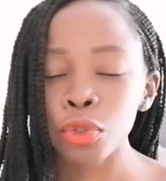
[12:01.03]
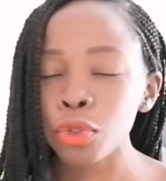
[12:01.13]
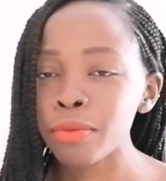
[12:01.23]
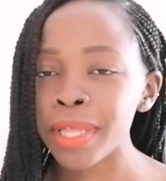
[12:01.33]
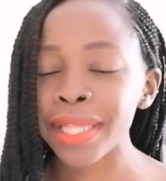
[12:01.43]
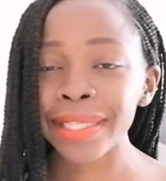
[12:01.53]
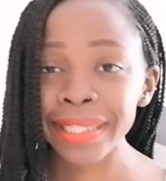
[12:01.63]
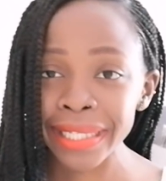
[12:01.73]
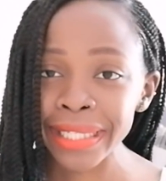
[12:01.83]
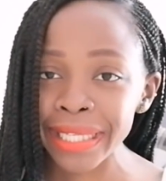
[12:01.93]
to be in the
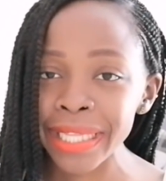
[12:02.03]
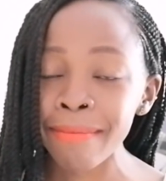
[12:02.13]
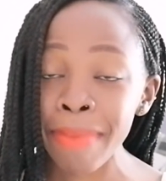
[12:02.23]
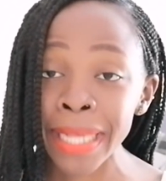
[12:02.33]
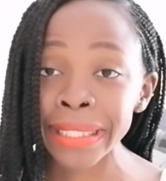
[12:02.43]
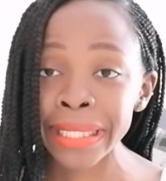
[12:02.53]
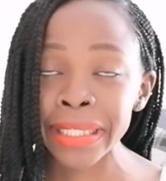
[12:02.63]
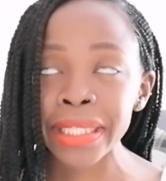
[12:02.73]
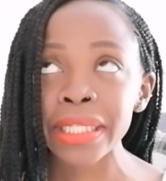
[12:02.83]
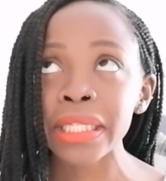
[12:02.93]
city, the
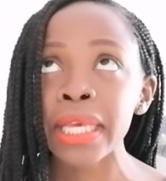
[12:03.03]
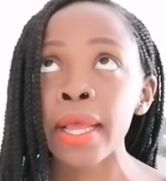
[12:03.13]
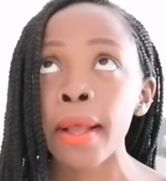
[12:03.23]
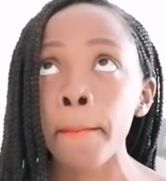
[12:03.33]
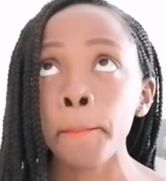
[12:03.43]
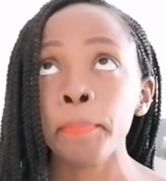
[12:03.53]
bustling city,